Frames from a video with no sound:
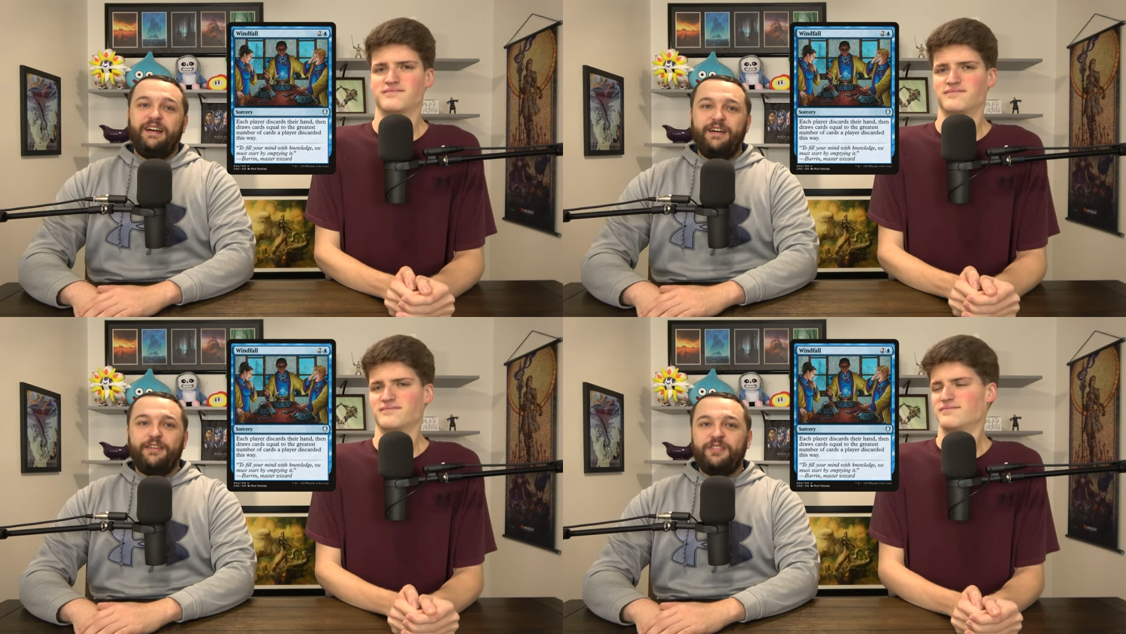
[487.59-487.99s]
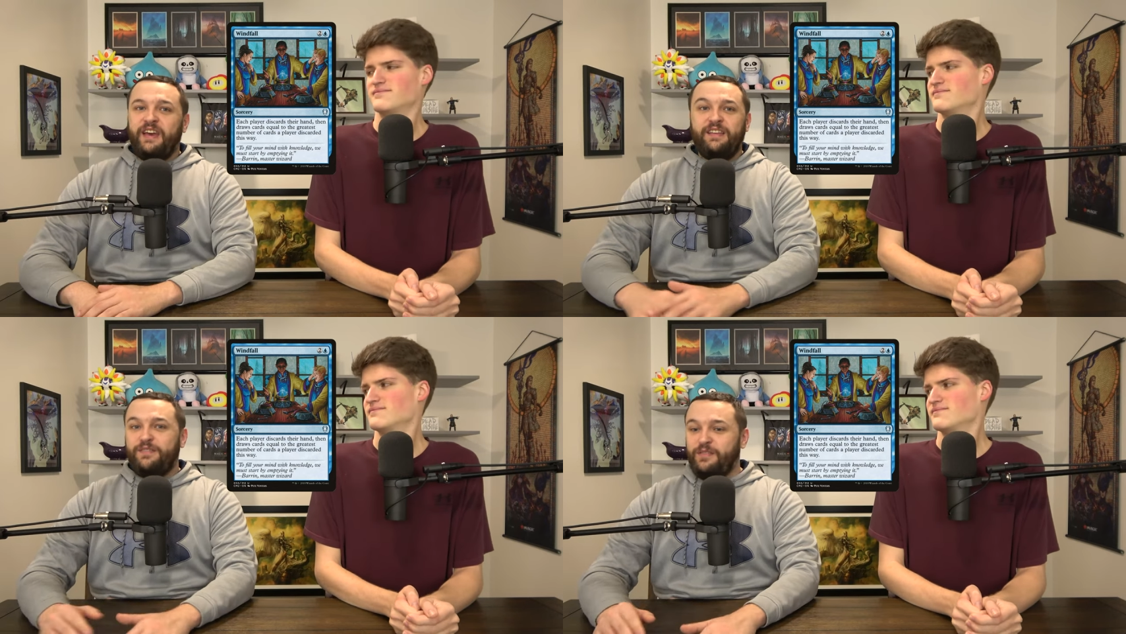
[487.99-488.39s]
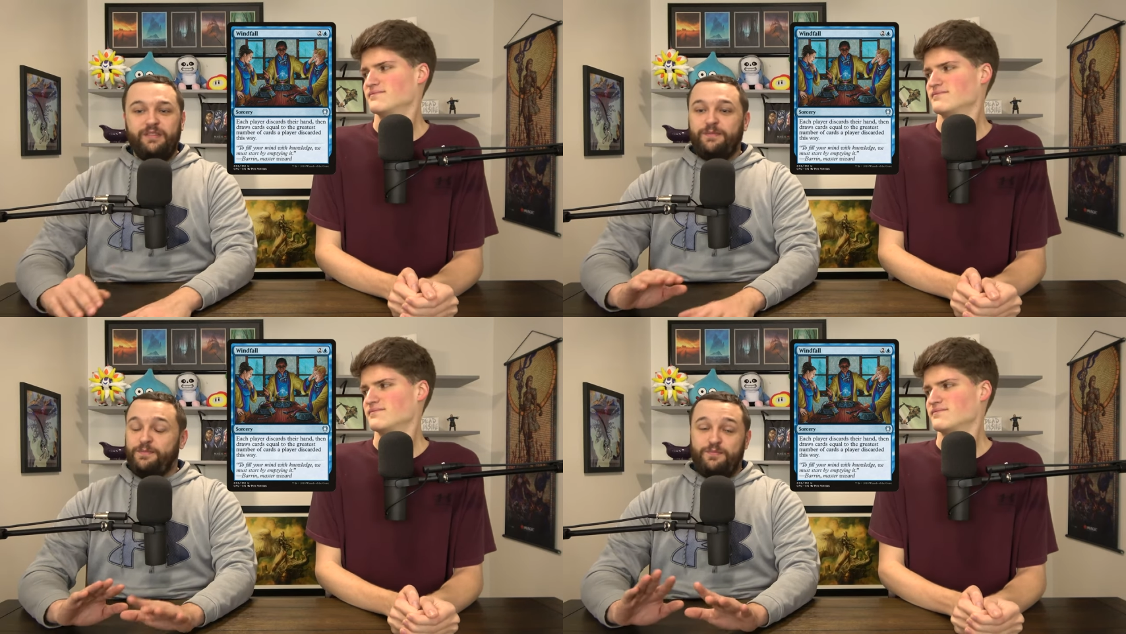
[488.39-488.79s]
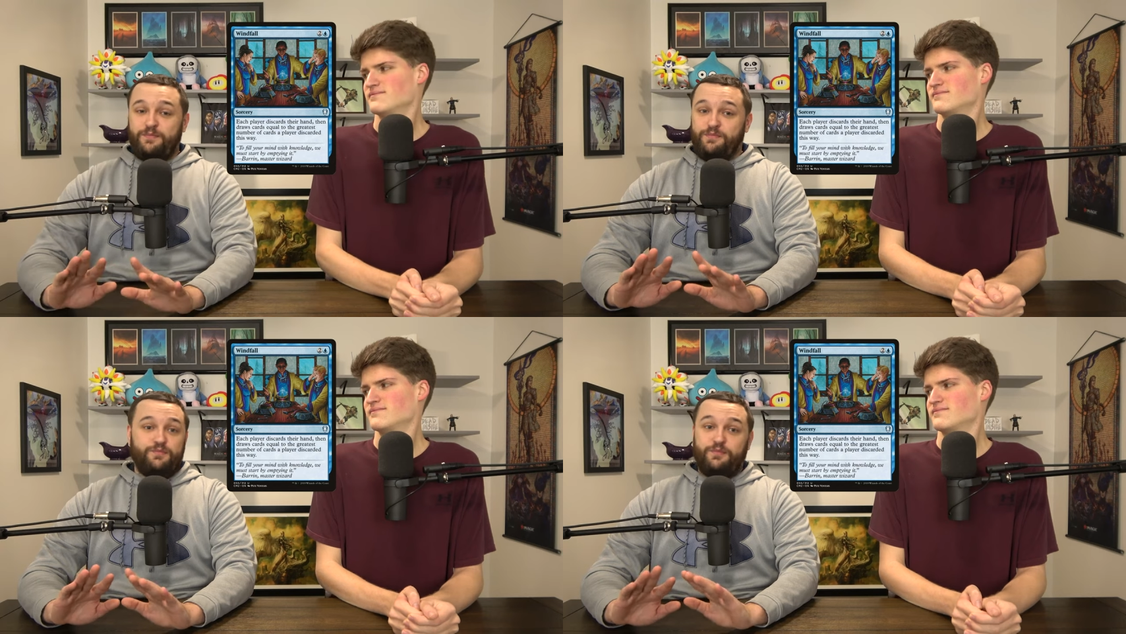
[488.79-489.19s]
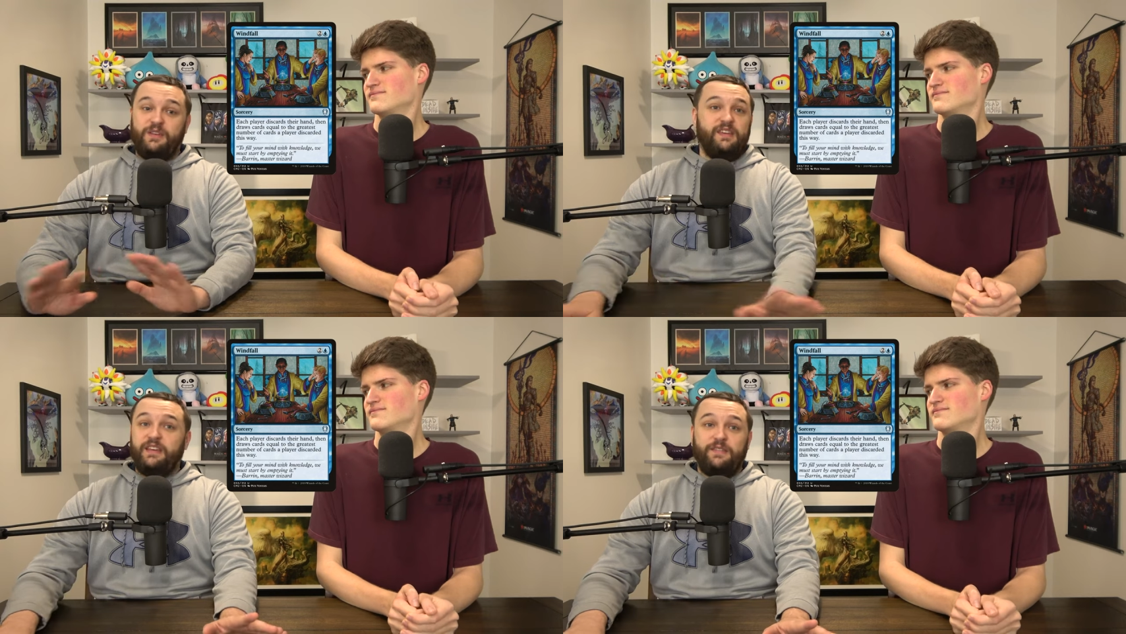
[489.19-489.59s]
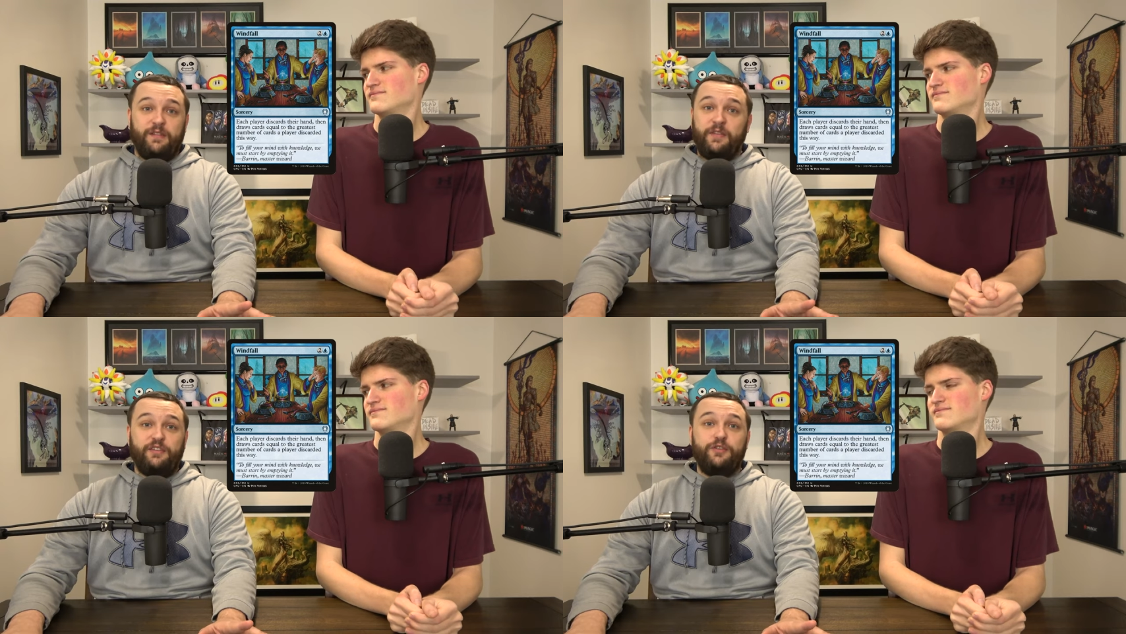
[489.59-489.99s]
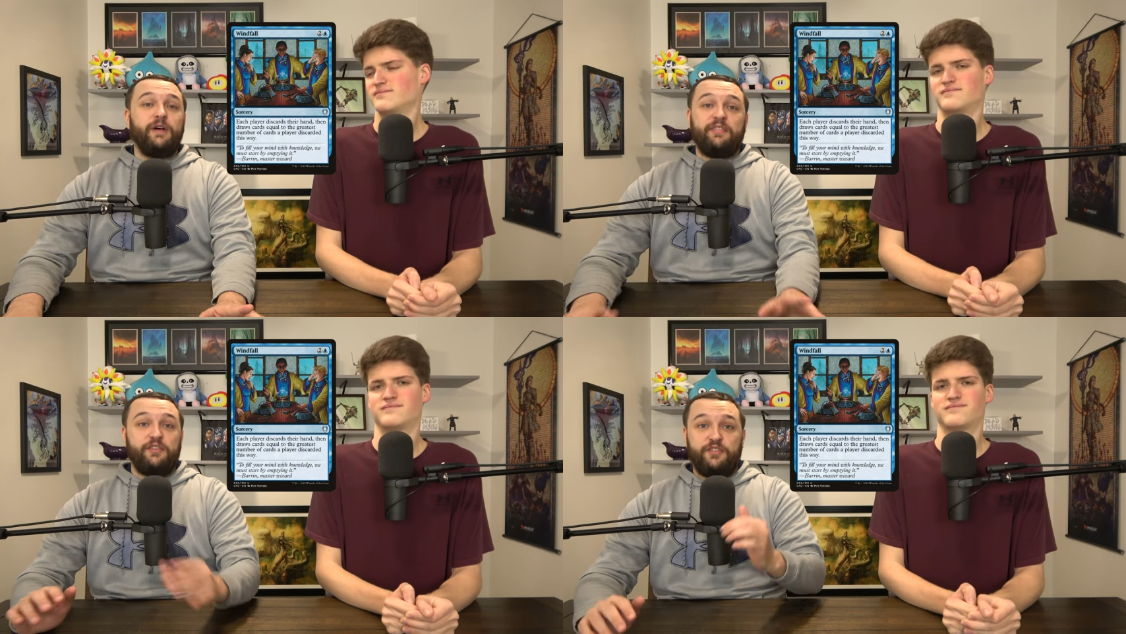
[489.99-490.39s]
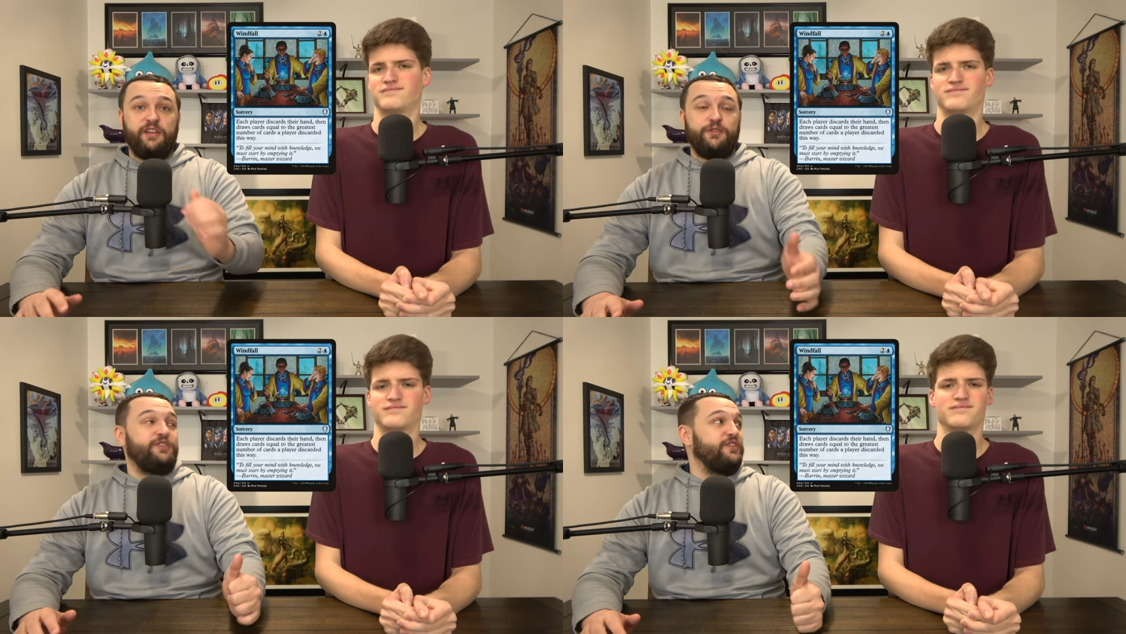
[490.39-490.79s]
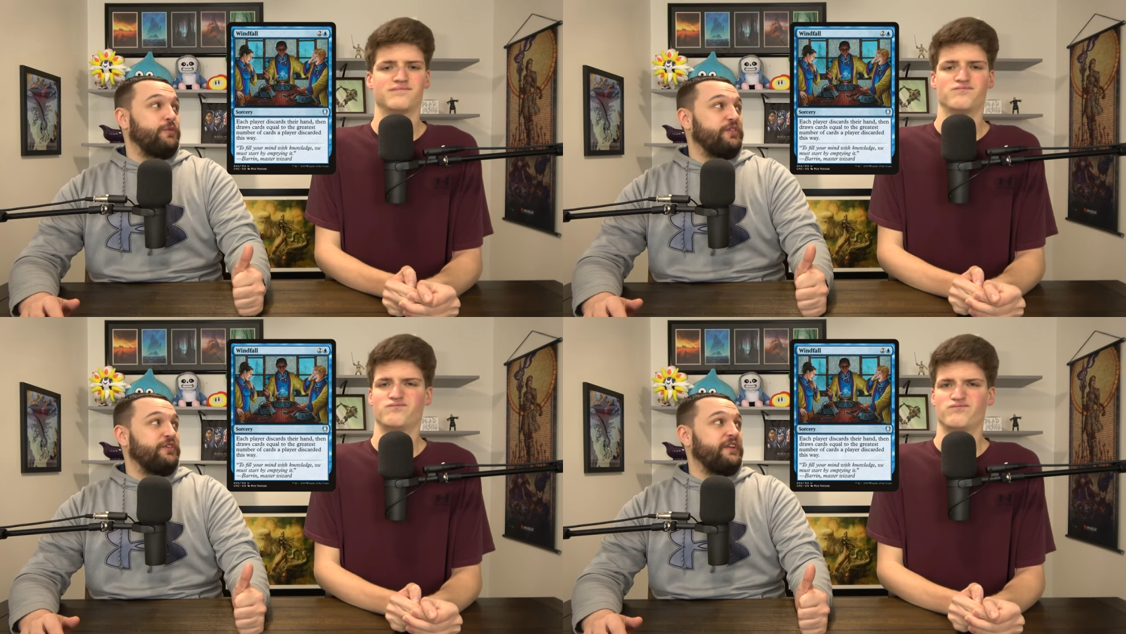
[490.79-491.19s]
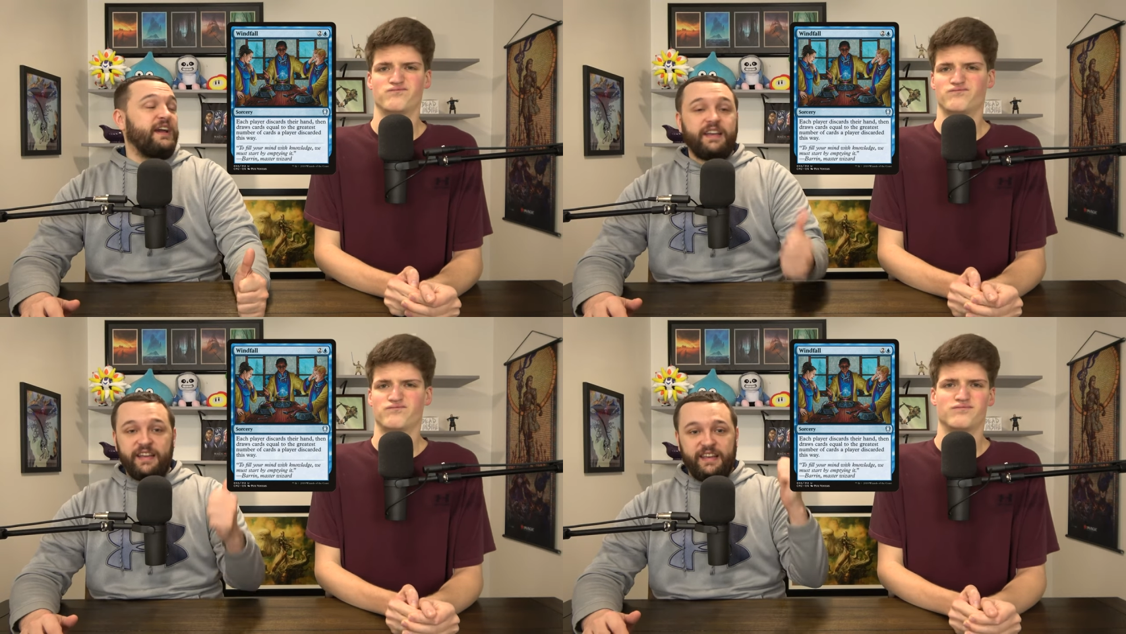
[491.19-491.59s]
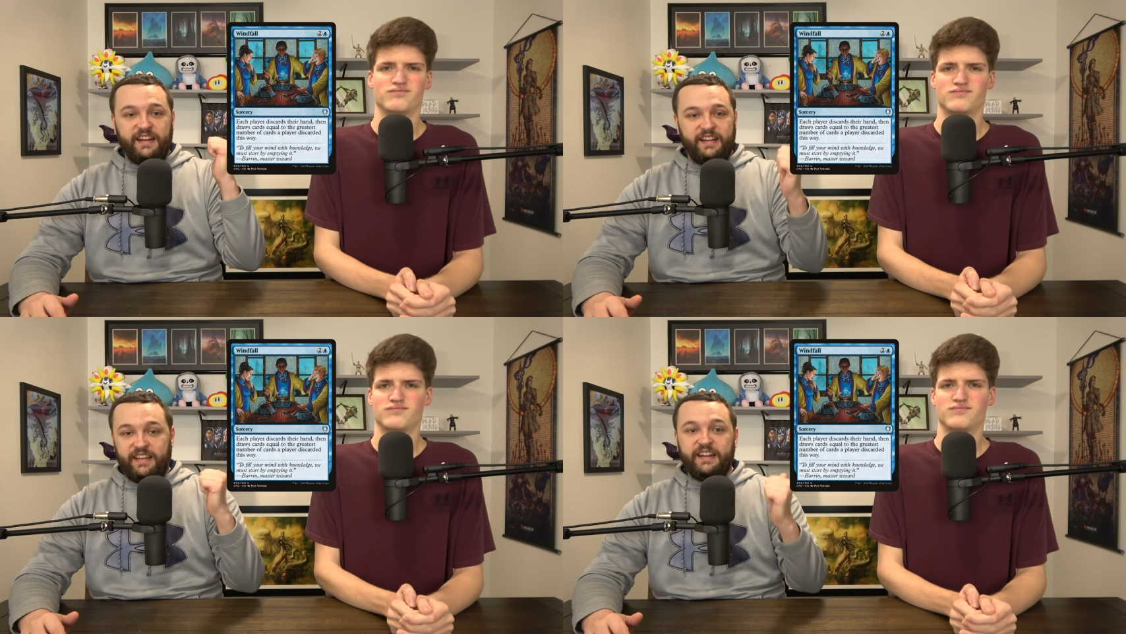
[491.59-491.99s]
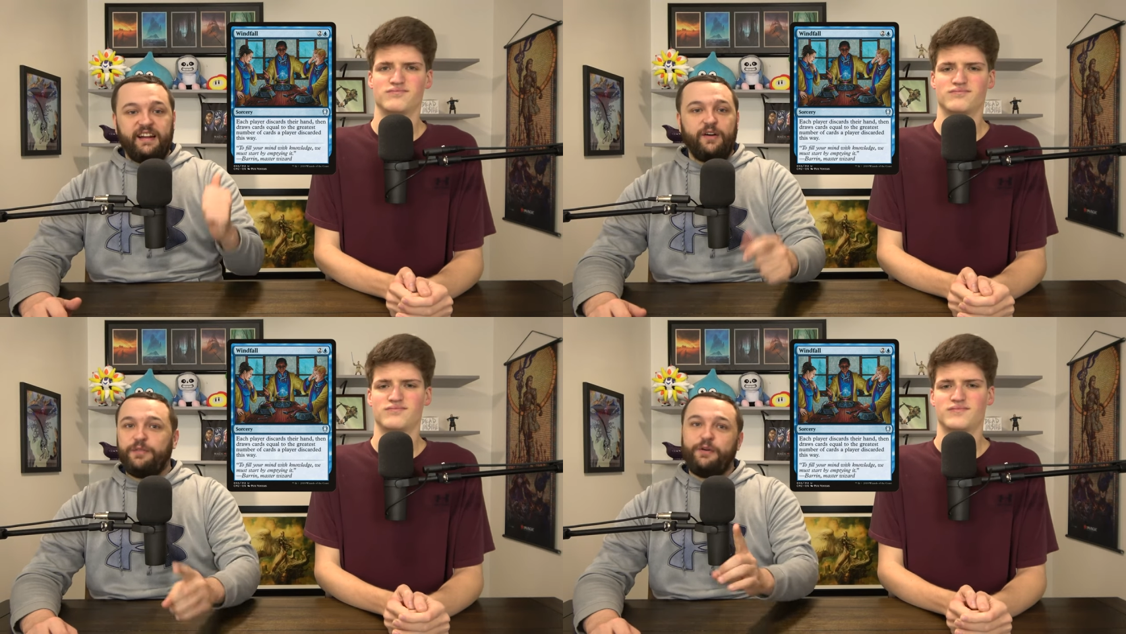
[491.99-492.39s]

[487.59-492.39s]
Speaker 1: Other than that, unless you got the synergies with your deck, get it get it out.